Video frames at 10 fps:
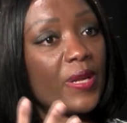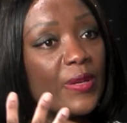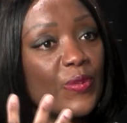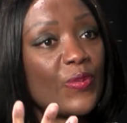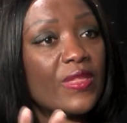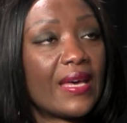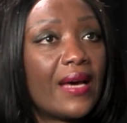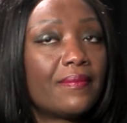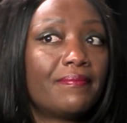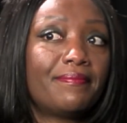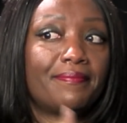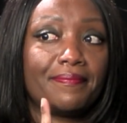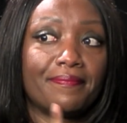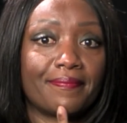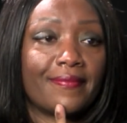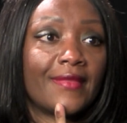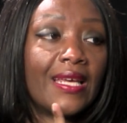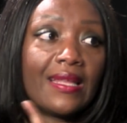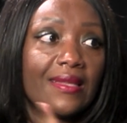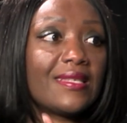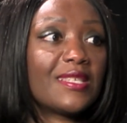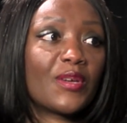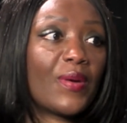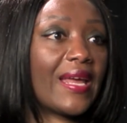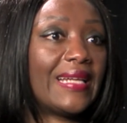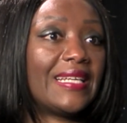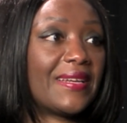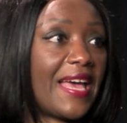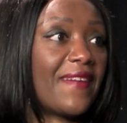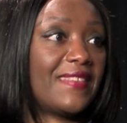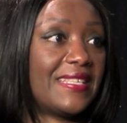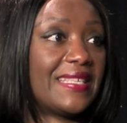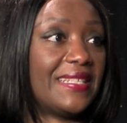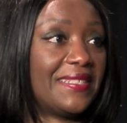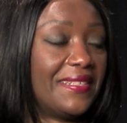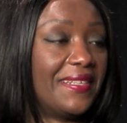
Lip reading: and who thought, this is a great idea to have this center?